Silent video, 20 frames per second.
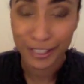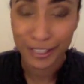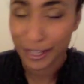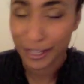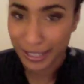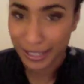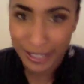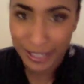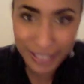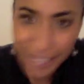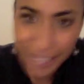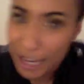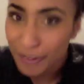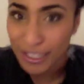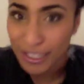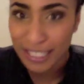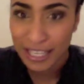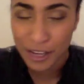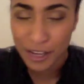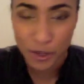Like,
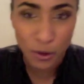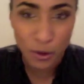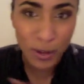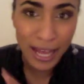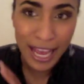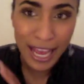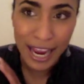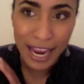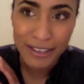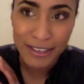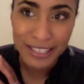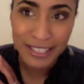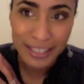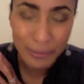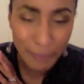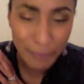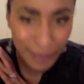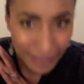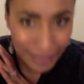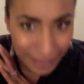seriously, your hair is
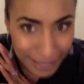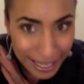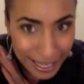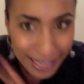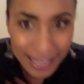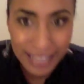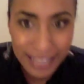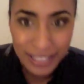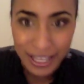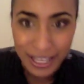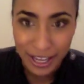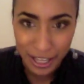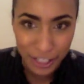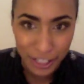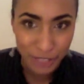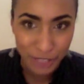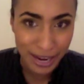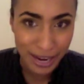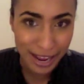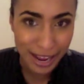completely
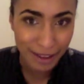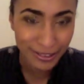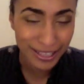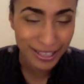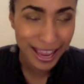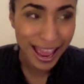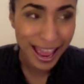turned around.